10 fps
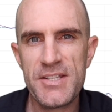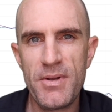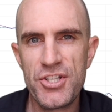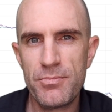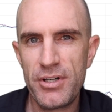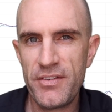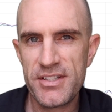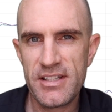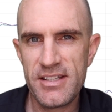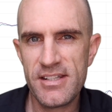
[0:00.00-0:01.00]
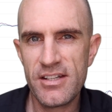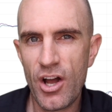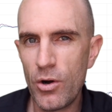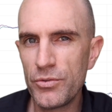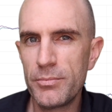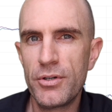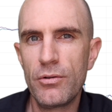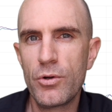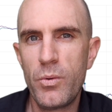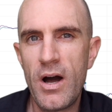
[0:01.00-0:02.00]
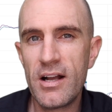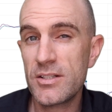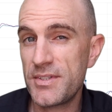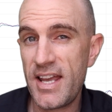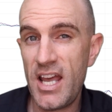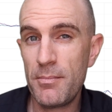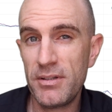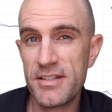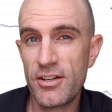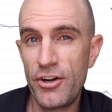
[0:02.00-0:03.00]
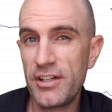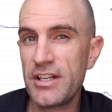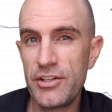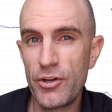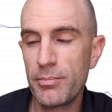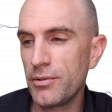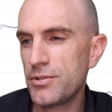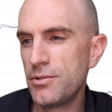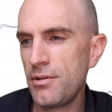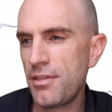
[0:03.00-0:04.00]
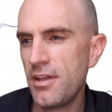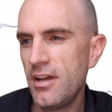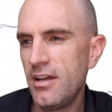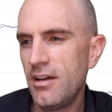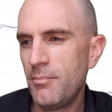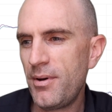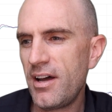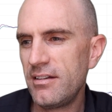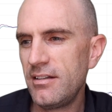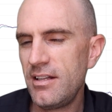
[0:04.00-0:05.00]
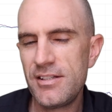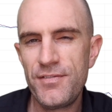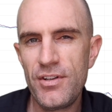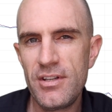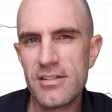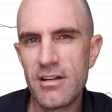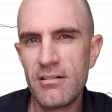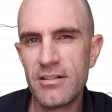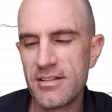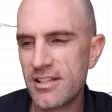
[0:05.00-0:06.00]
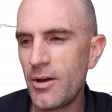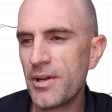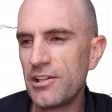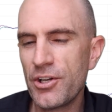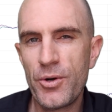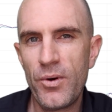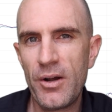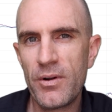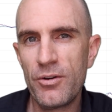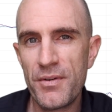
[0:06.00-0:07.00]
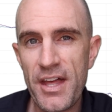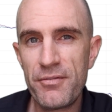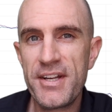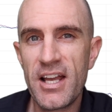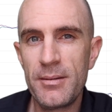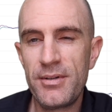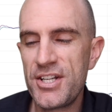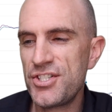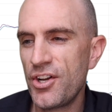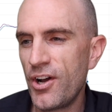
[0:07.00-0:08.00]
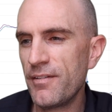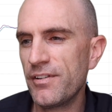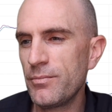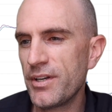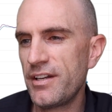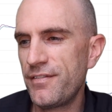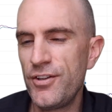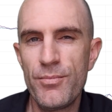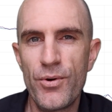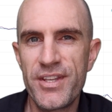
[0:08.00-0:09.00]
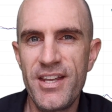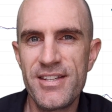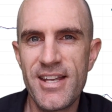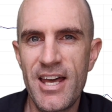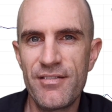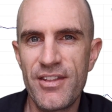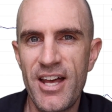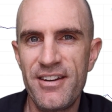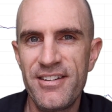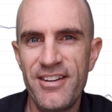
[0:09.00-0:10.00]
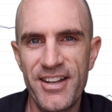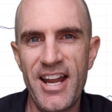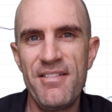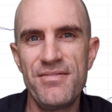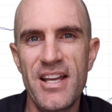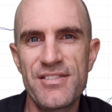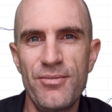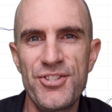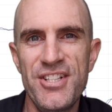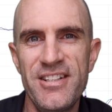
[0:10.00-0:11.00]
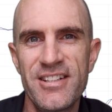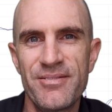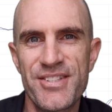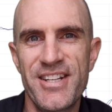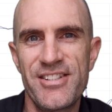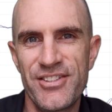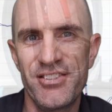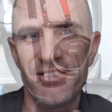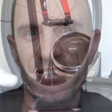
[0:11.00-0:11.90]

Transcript: As mentioned previously, this is an older model Quarq, so it's Ant Plus only, no Bluetooth, but it's a few years old, it's going along quite well. With that recalibration, hopefully we'll get a few more years out of that. Okay, thanks for watching, we'll see you soon.